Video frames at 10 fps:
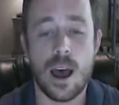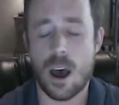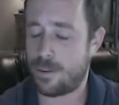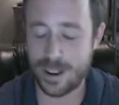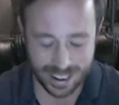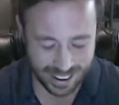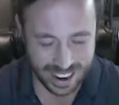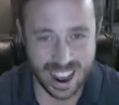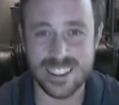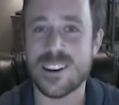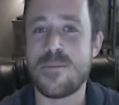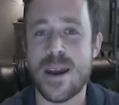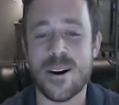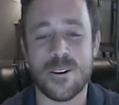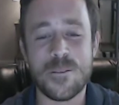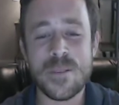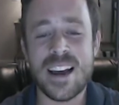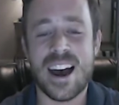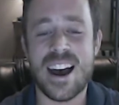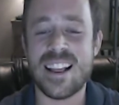A barrel.
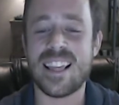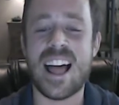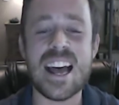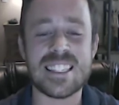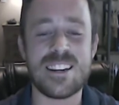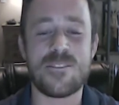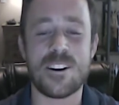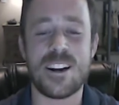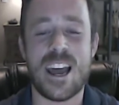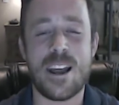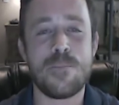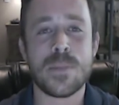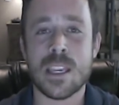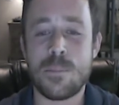Lastly for today,